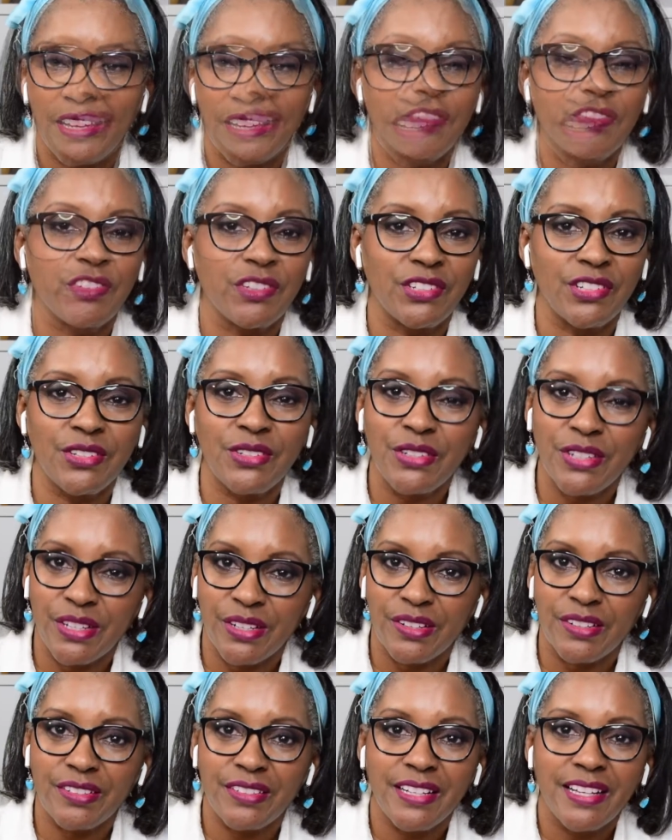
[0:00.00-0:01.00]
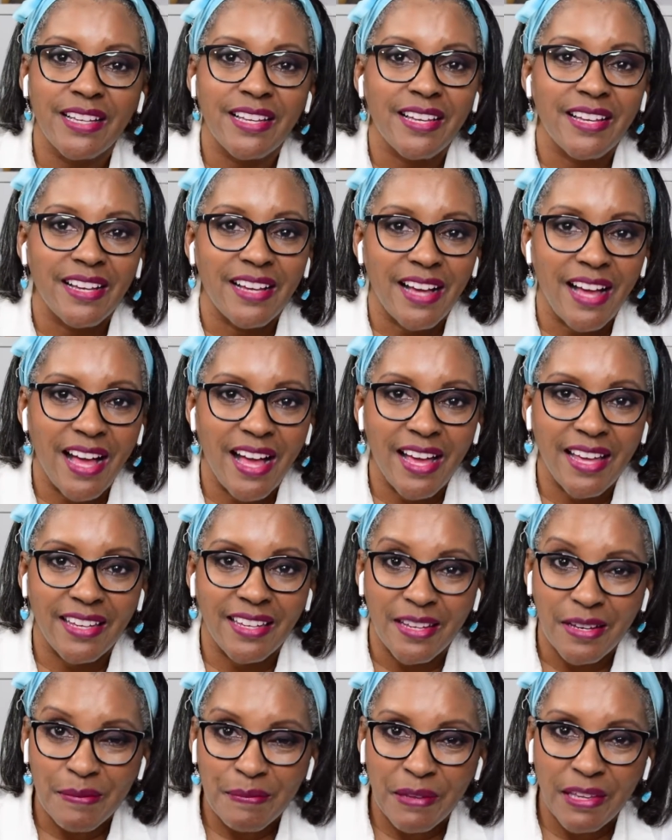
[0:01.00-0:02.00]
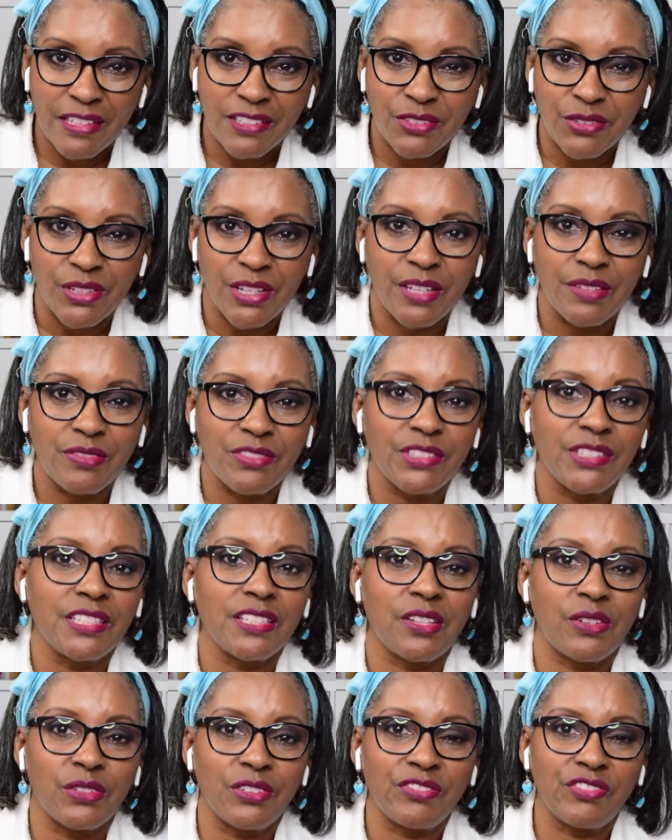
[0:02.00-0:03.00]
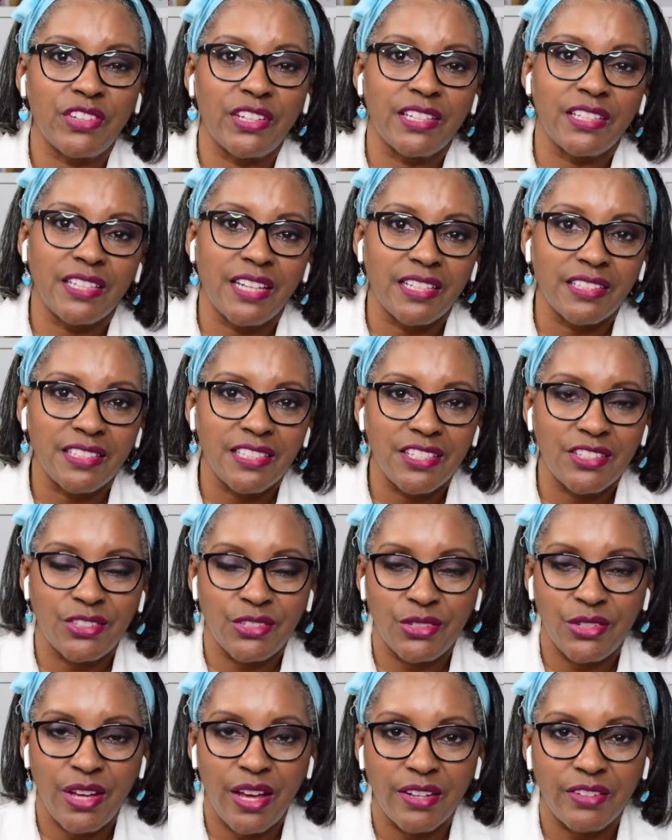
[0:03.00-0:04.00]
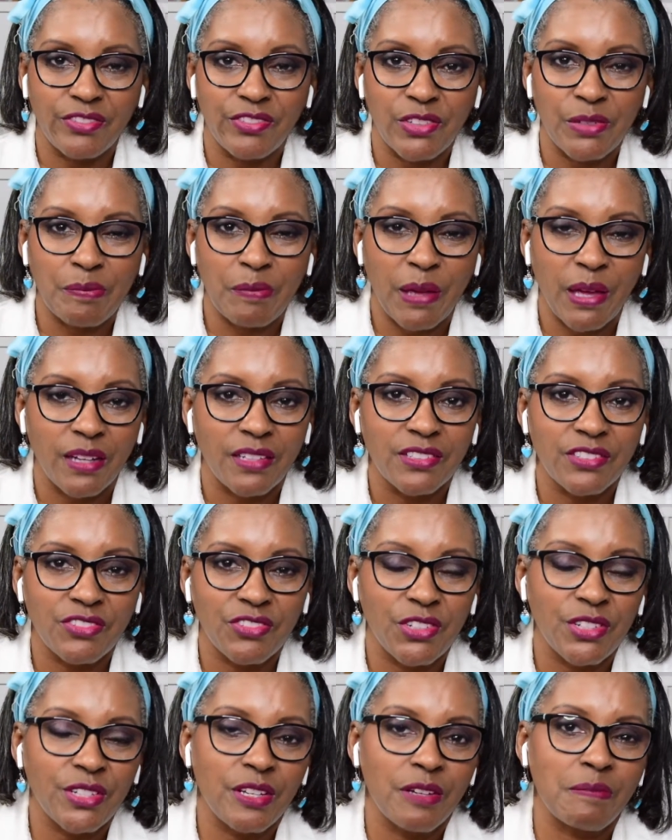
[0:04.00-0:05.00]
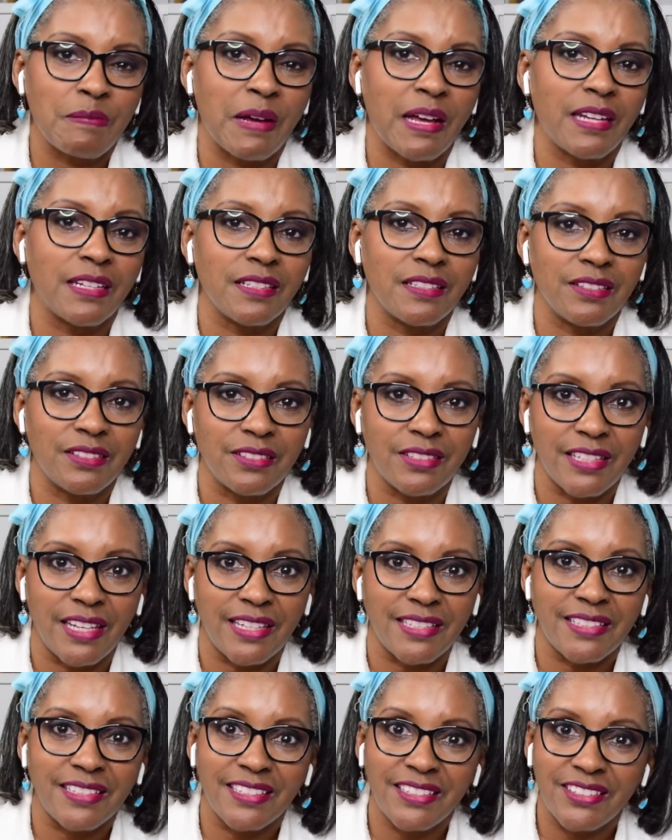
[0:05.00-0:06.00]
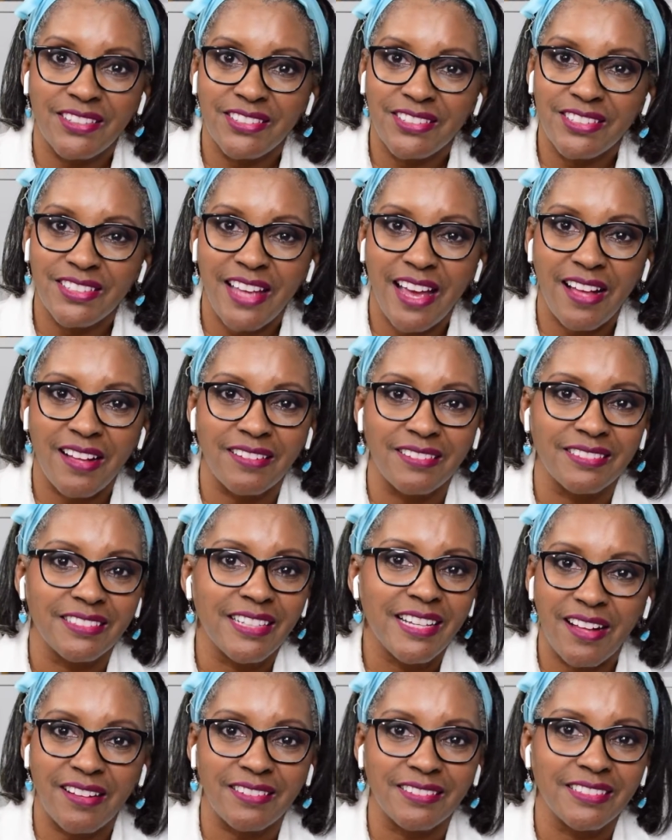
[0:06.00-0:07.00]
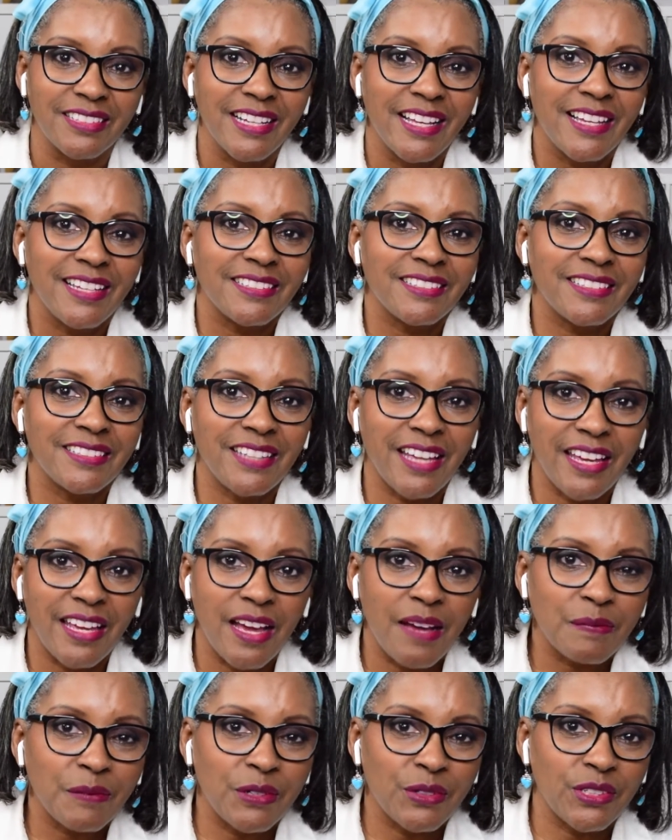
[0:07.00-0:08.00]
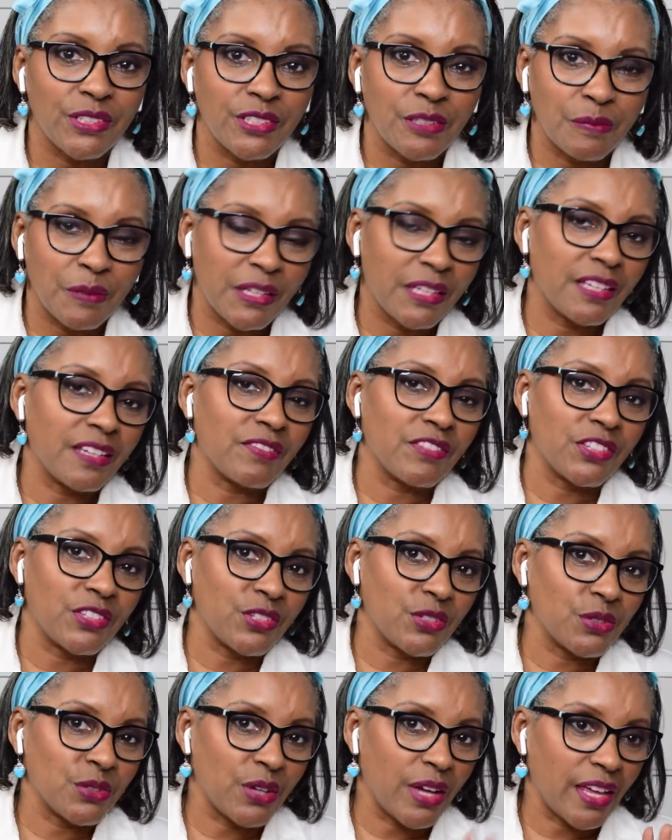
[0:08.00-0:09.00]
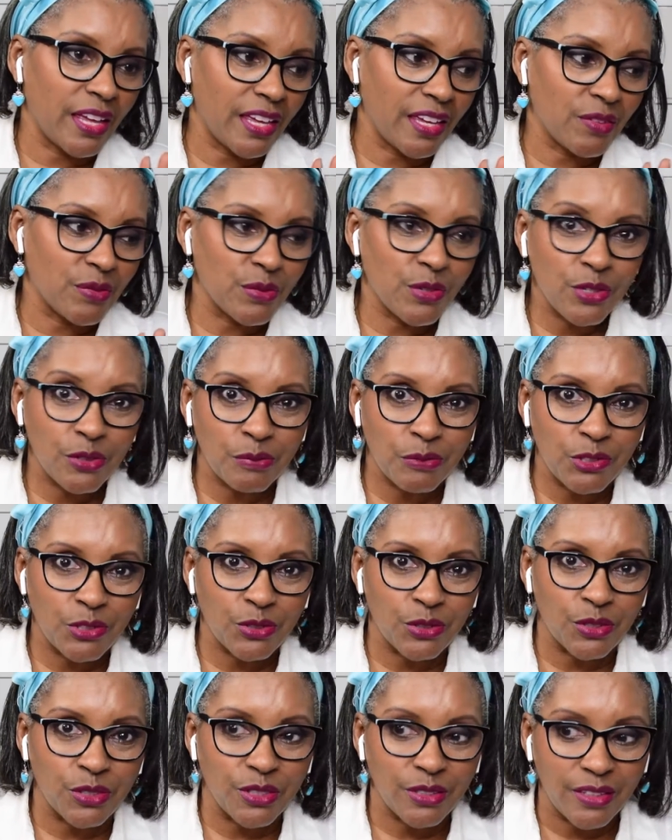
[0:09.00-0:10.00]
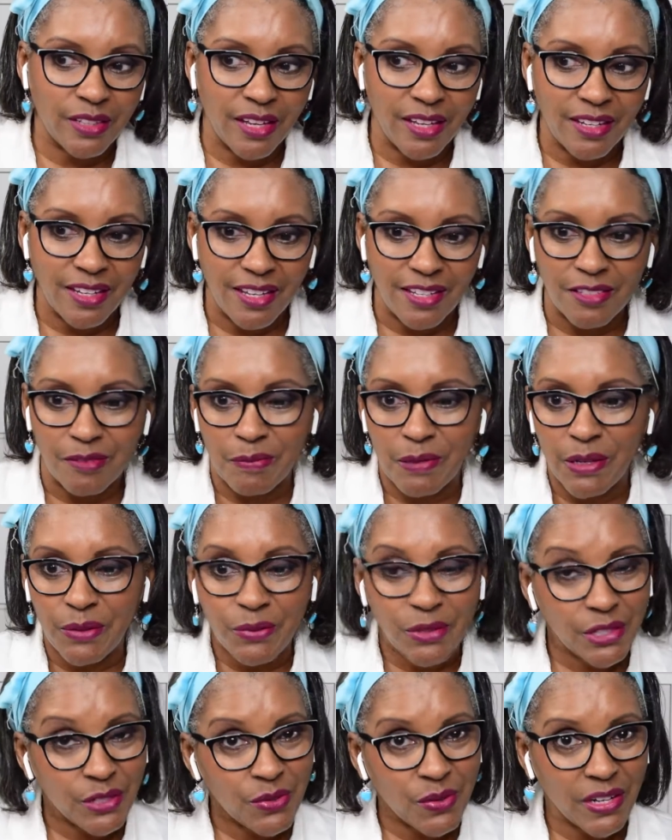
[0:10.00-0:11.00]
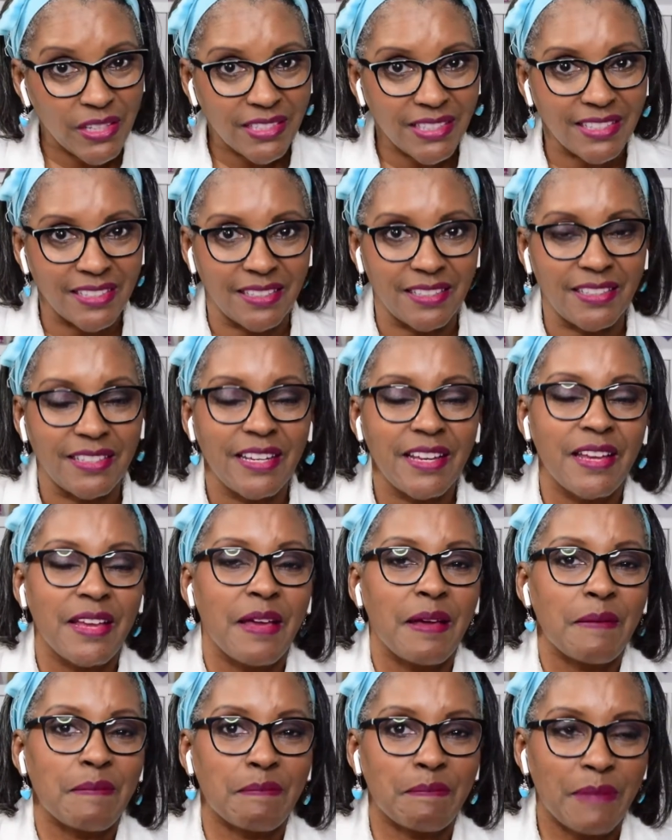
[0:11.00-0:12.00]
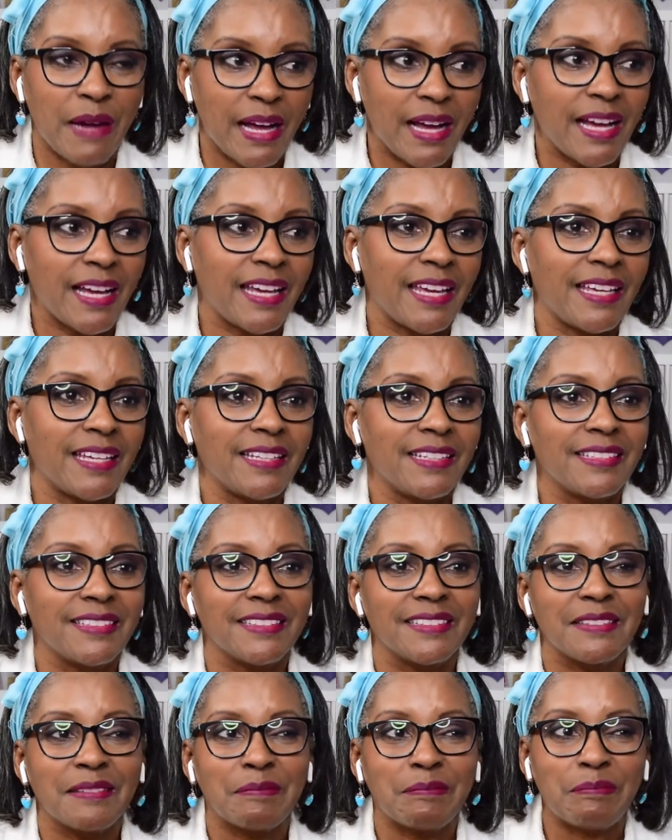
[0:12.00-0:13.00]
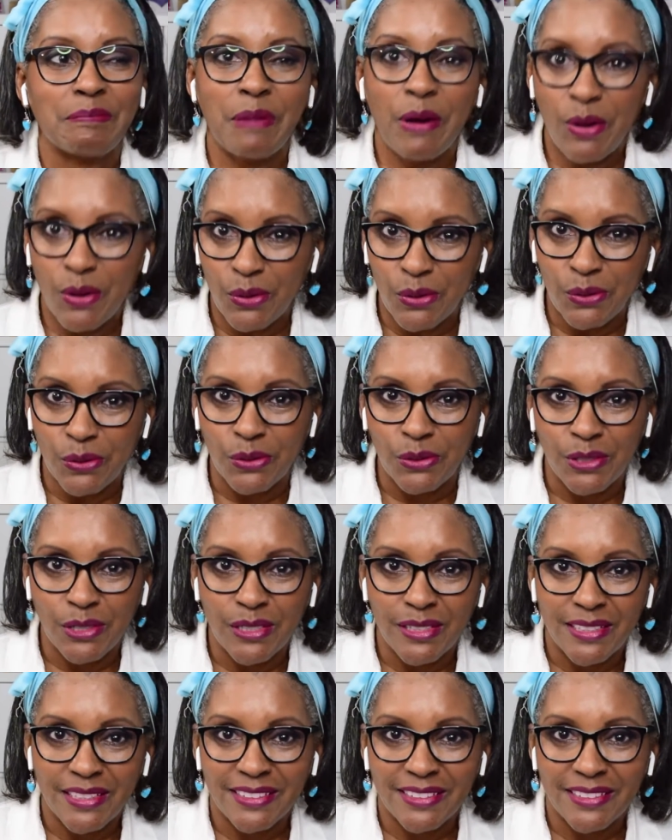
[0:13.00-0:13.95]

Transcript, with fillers: If you're new here, I am Andrea with Sew-To-Fit and I teach you how to fit patterns for your body, your taste, and your style. Today I'm going to be giving you a room tour that has been requested by poll.